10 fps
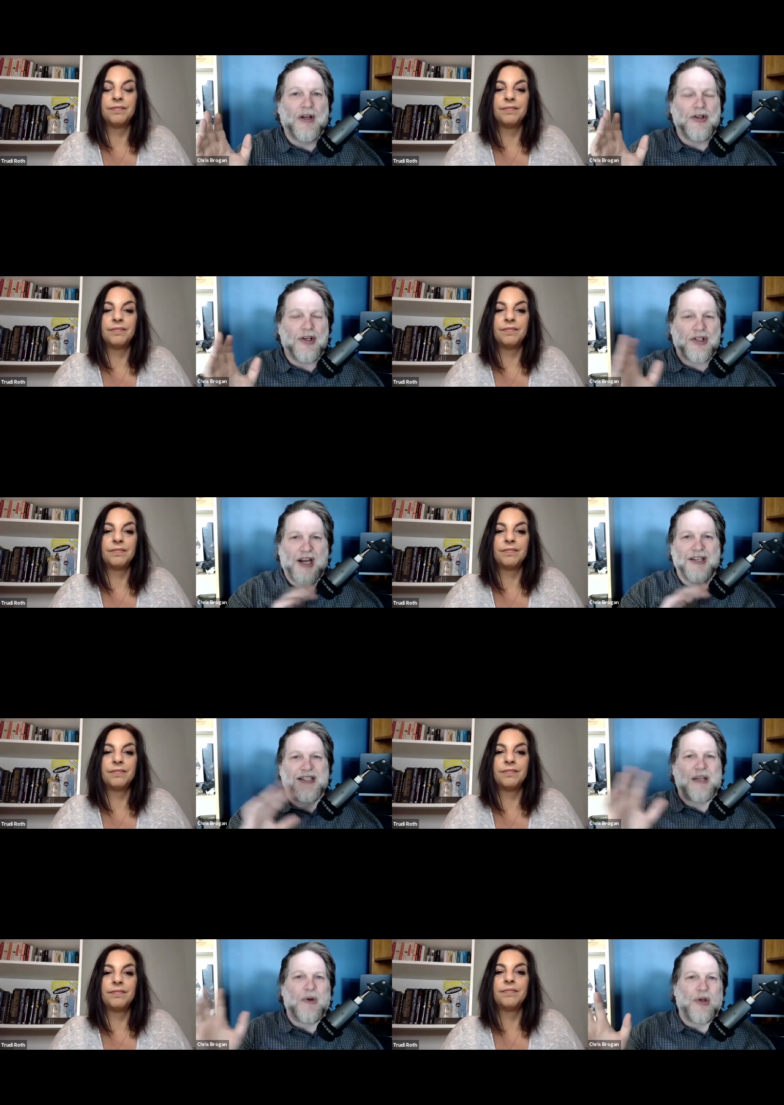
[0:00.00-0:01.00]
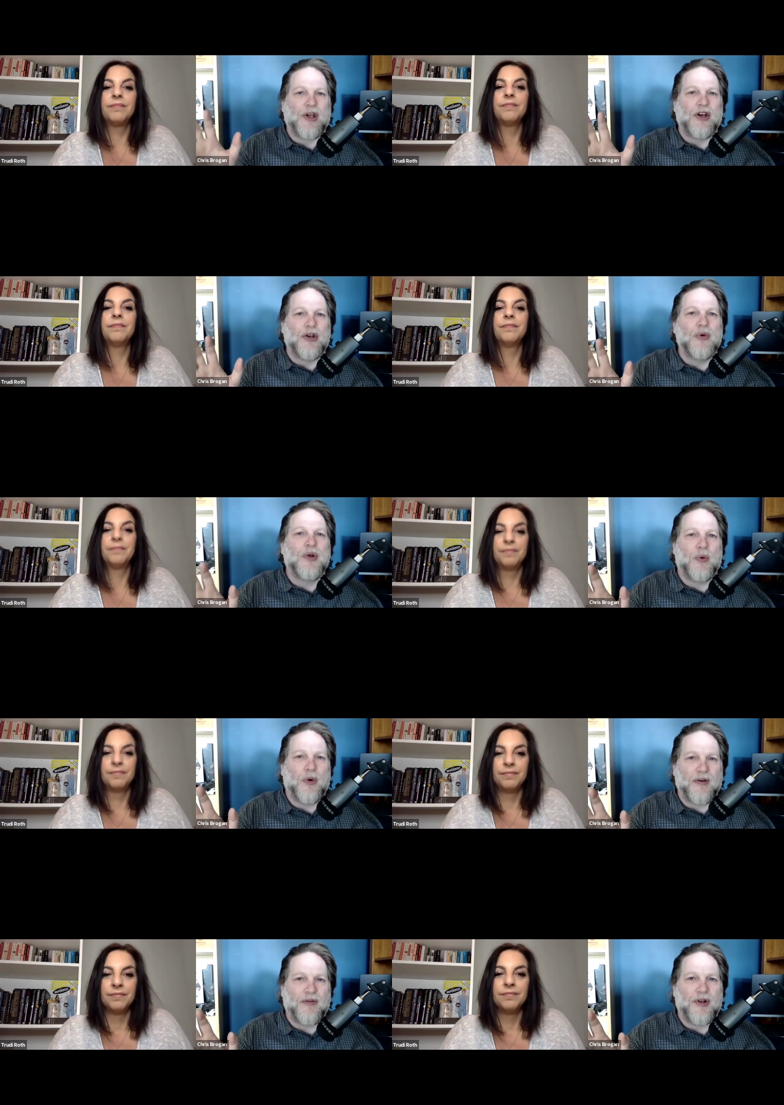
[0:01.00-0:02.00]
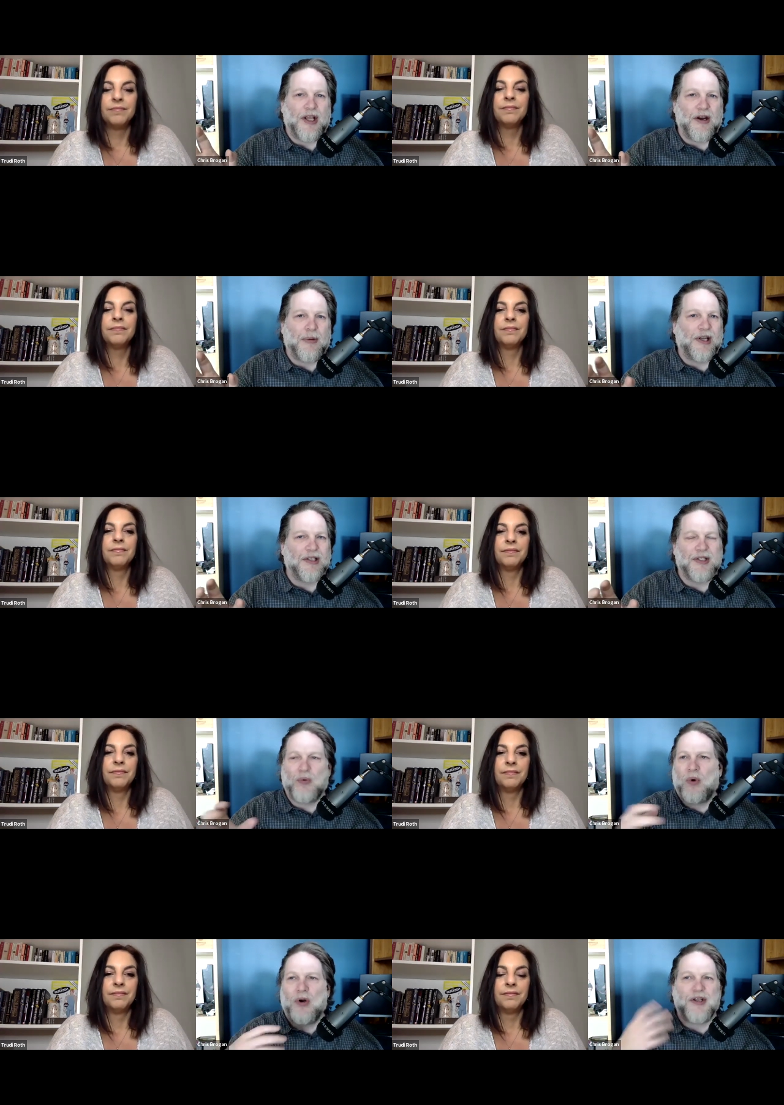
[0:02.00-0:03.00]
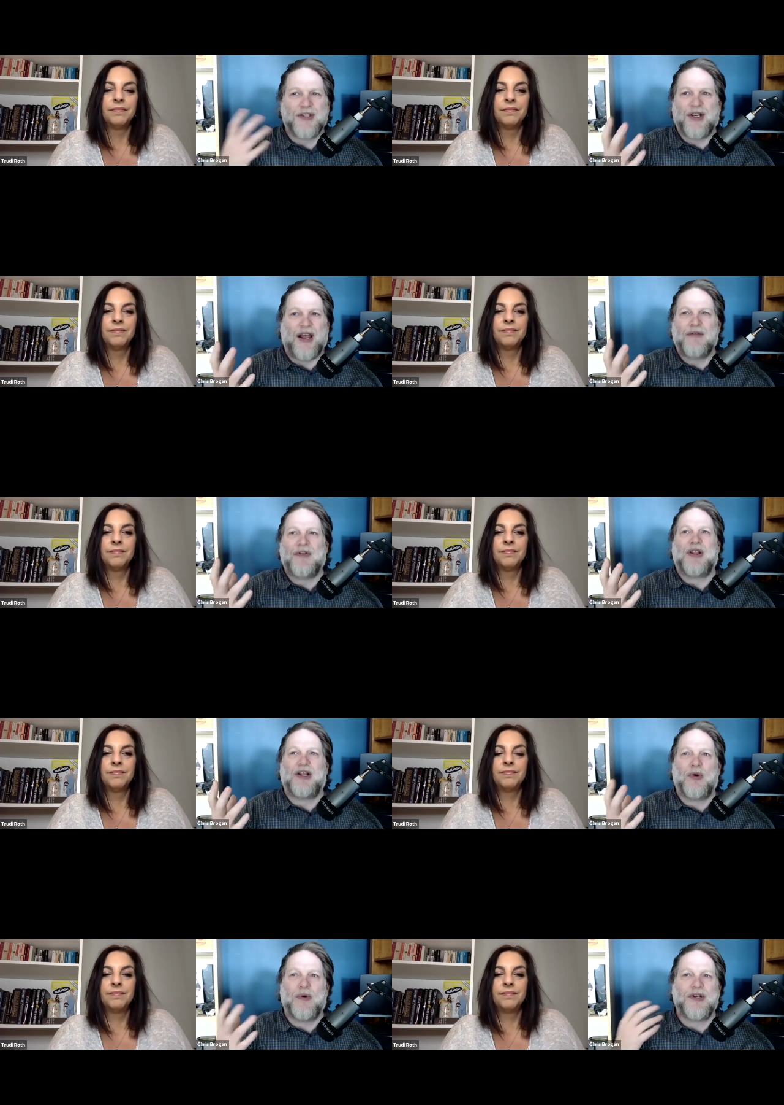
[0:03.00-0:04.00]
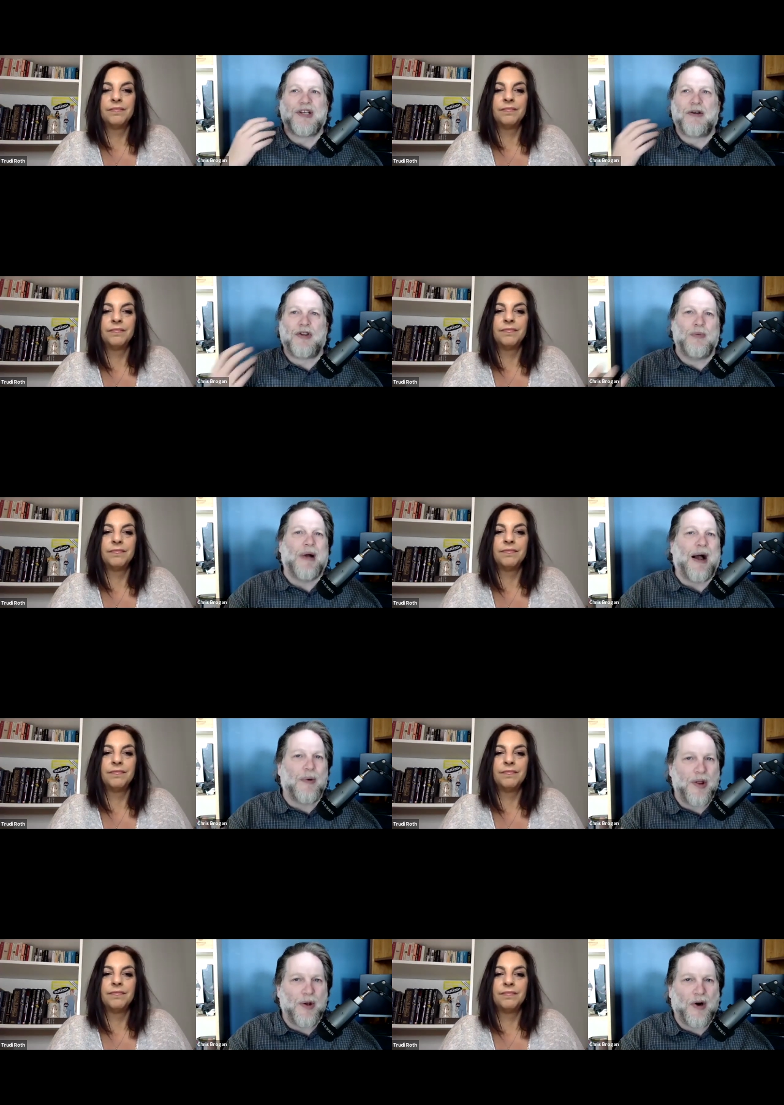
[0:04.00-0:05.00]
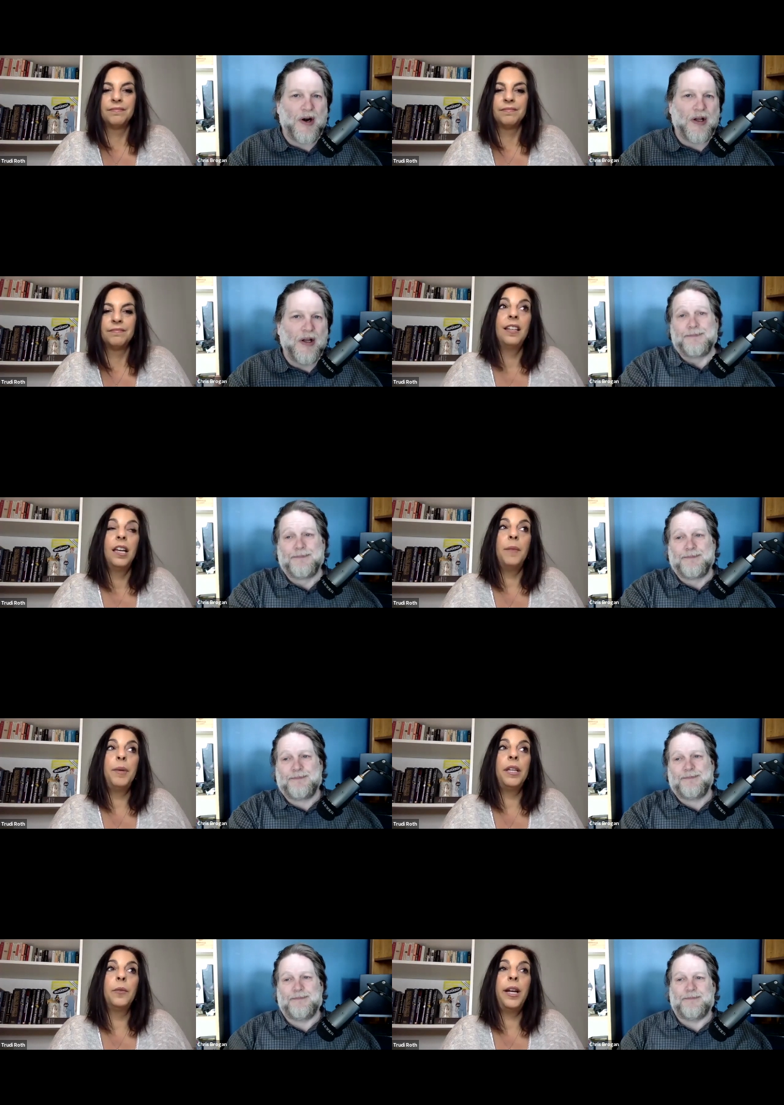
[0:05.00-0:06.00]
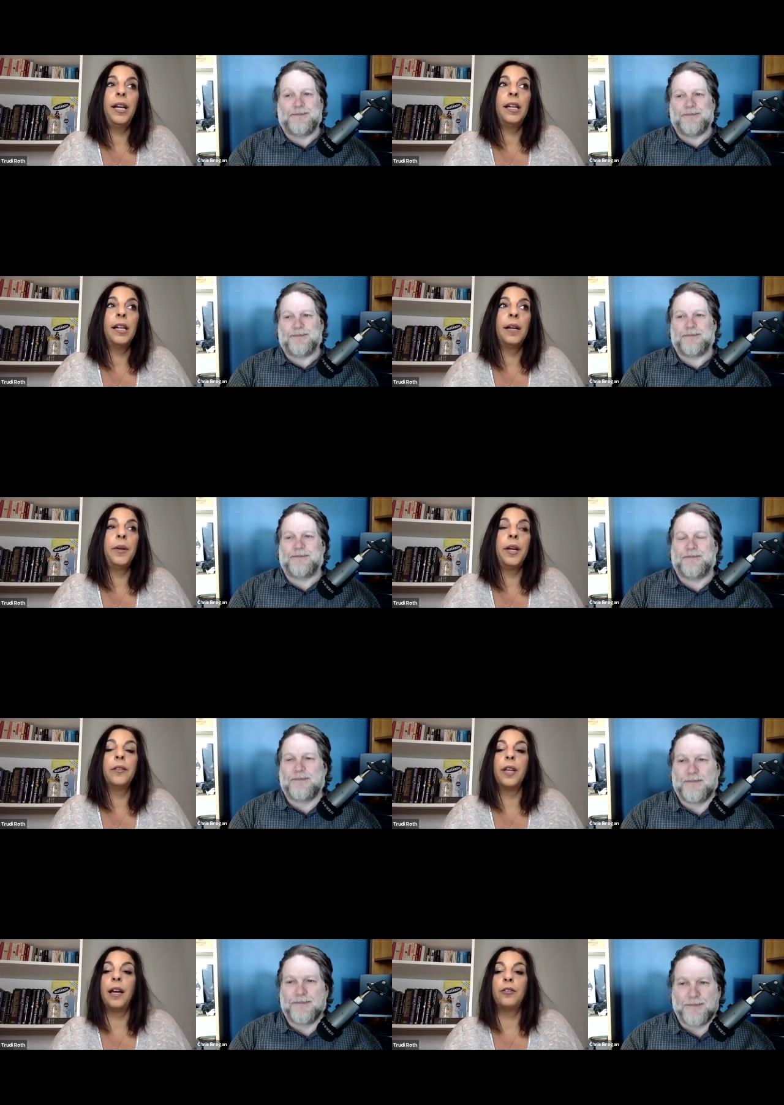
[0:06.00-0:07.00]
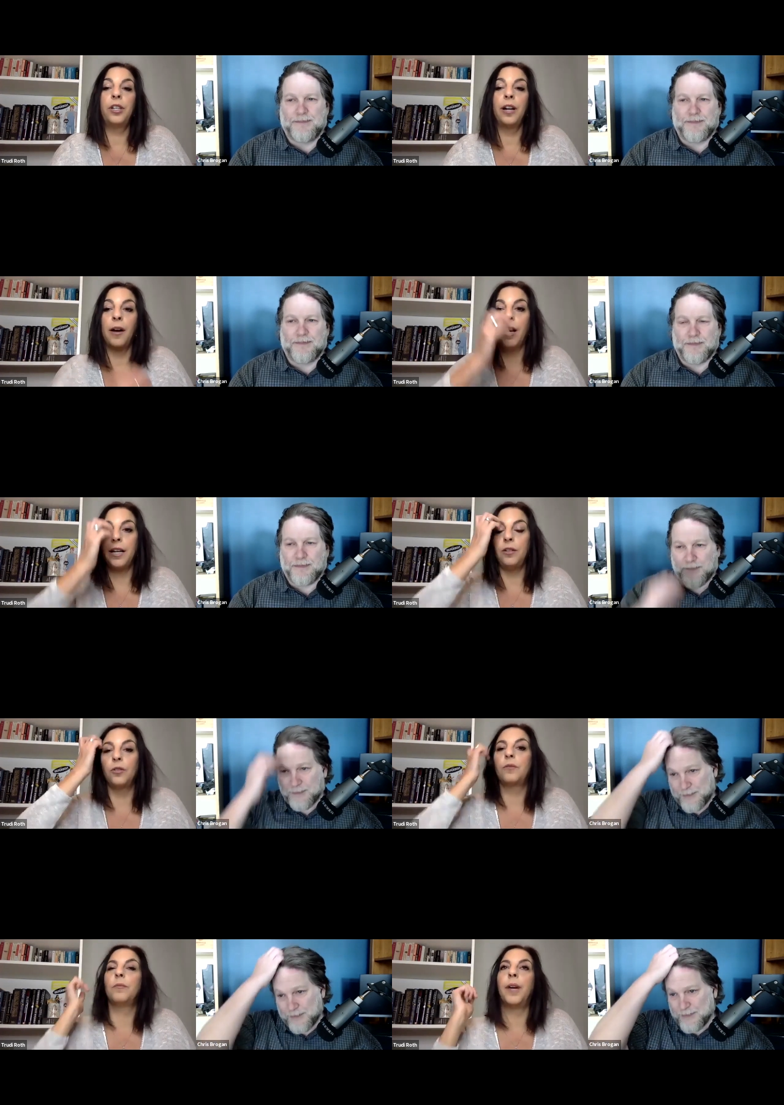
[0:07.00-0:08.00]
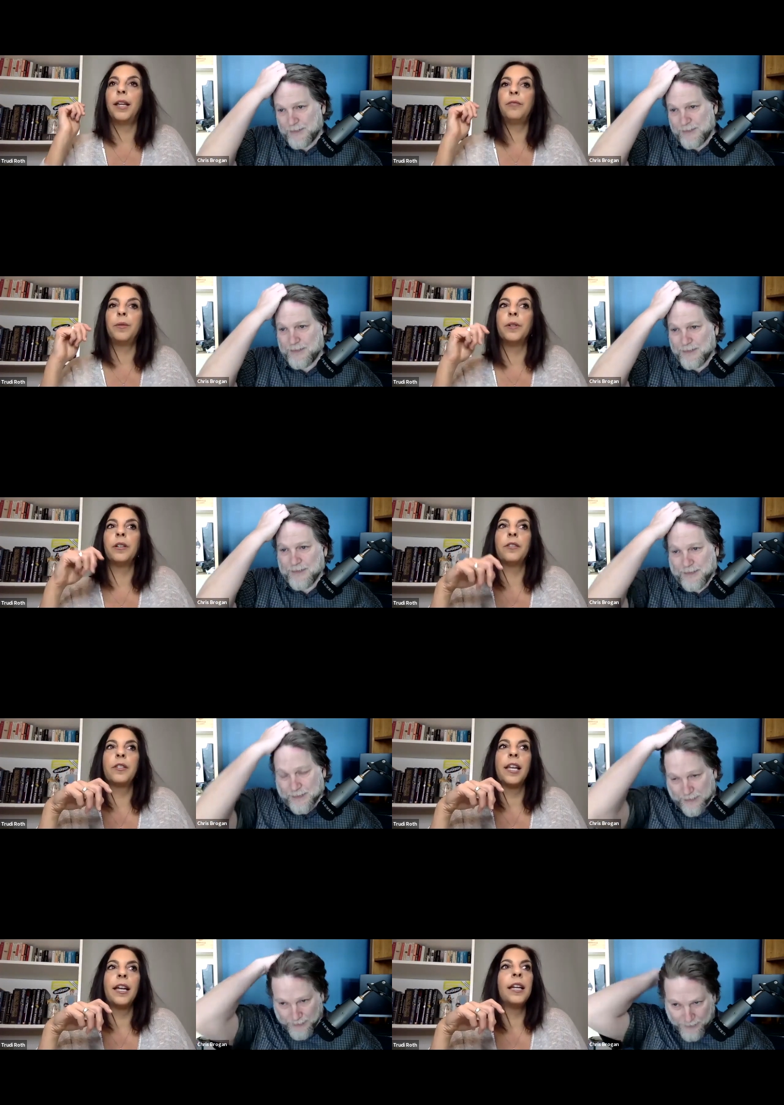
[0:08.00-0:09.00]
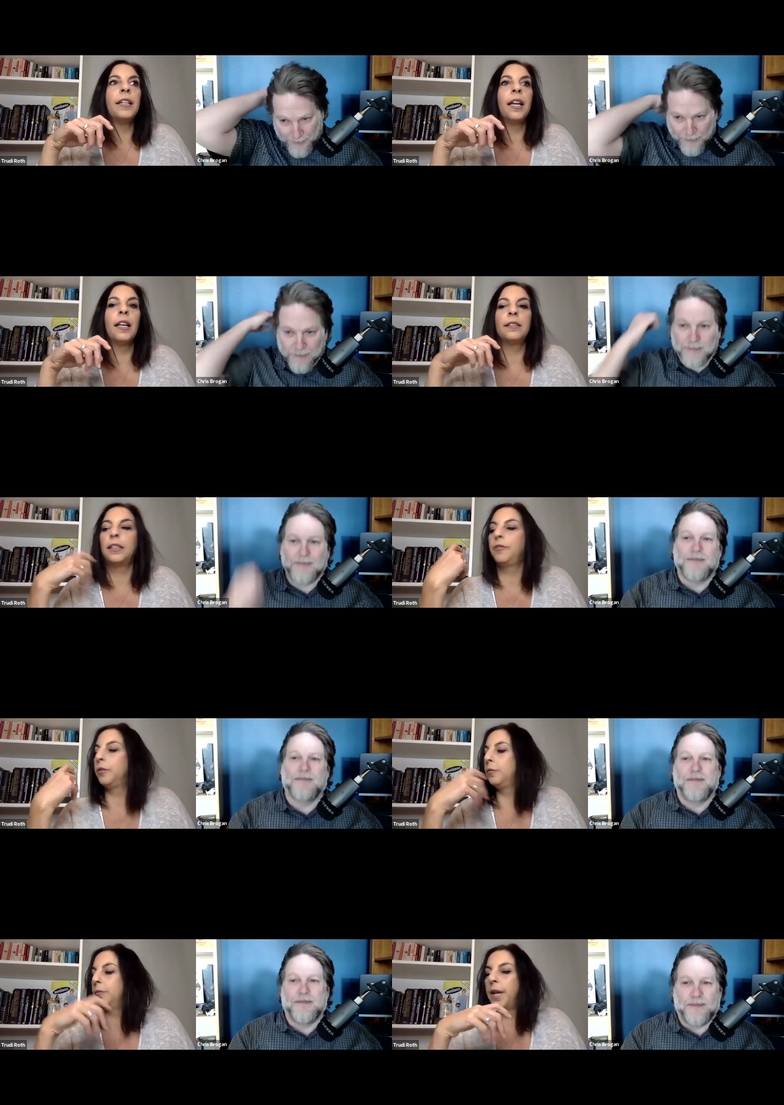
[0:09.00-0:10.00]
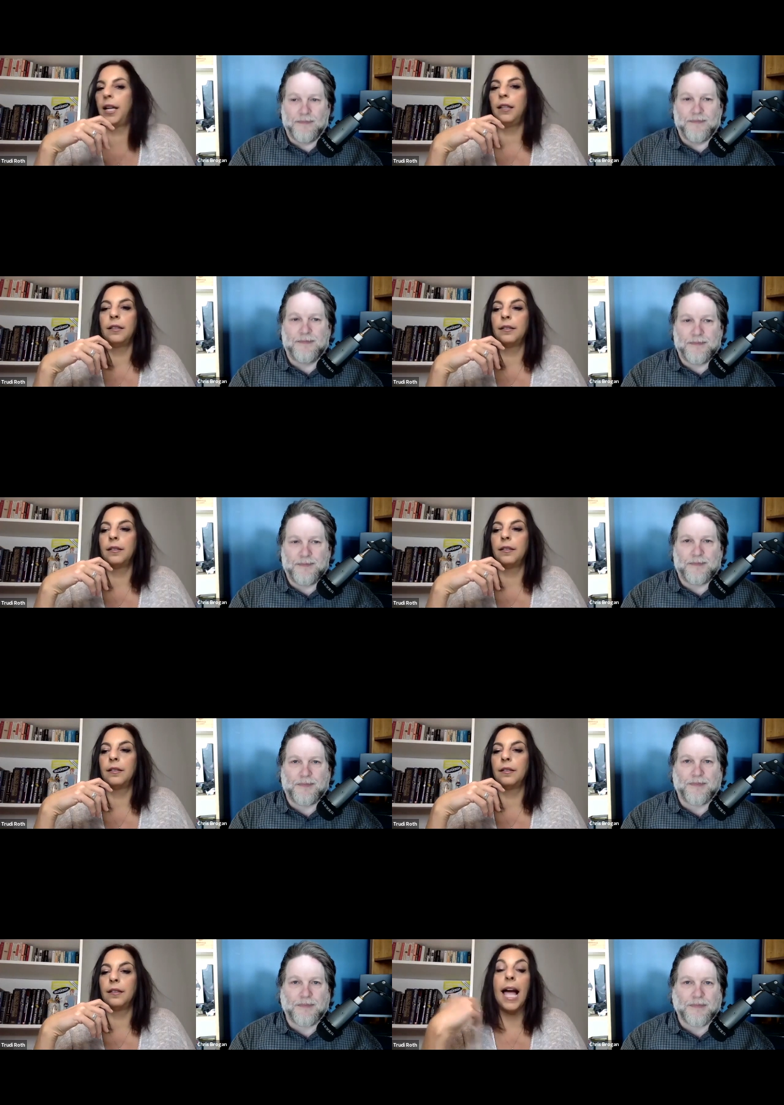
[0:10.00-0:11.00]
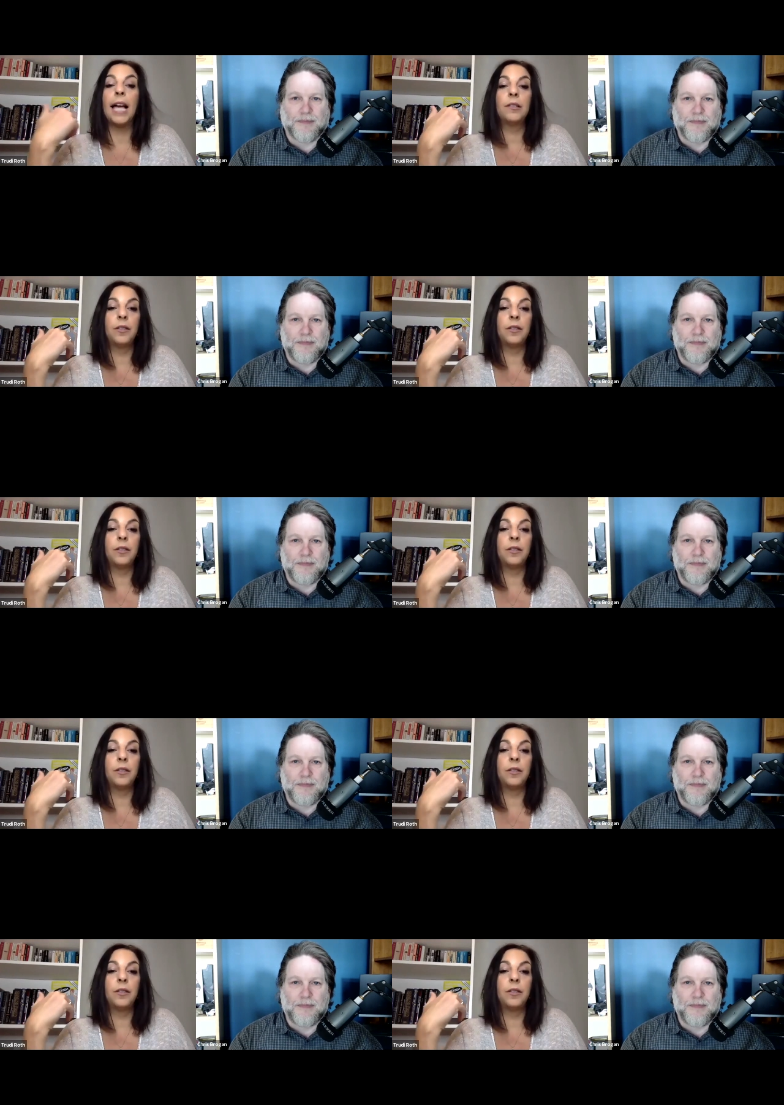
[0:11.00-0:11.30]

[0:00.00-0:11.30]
Speaker 1: Just kind of see what you can do with the word for the year because the word isn't everything. The word is how you power the word.
Speaker 2: I mean, the way I mean, I'll, I'll share how I use my three words and I'll give you my last